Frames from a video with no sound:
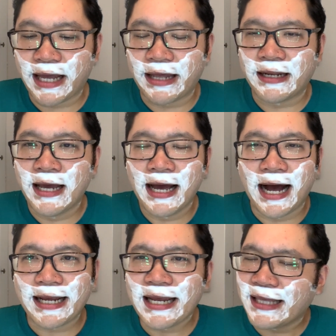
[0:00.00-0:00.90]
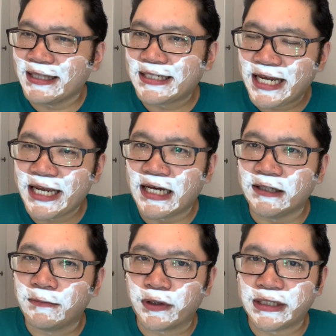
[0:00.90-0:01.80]
and I can get the tea a
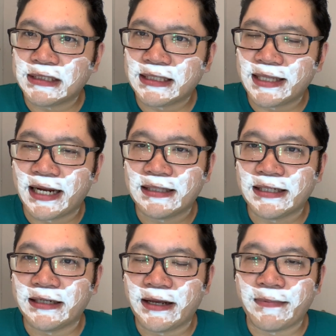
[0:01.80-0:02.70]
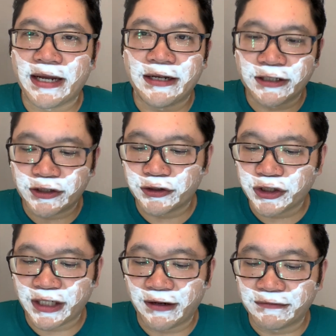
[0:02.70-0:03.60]
little more easily than I did in my initial
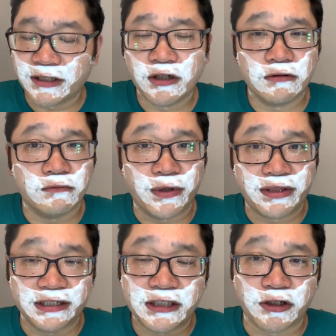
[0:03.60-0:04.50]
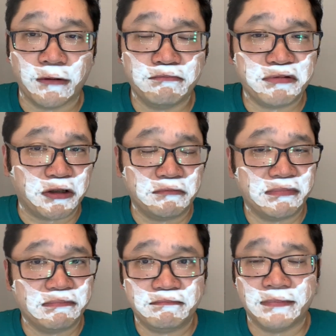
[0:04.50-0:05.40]
shaves with this soap. So
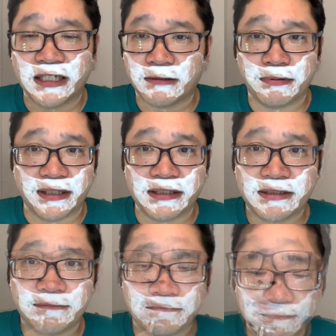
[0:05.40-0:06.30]
that's a plus.